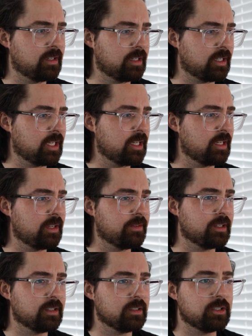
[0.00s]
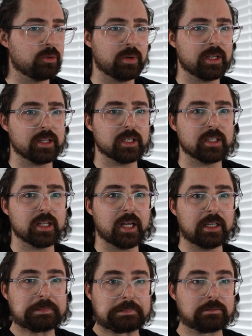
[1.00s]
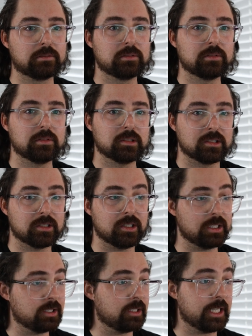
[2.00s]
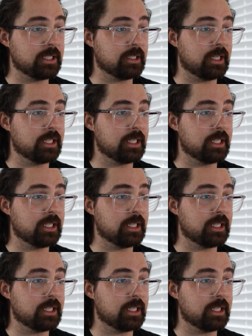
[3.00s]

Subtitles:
And I didn't even do anything to that because that's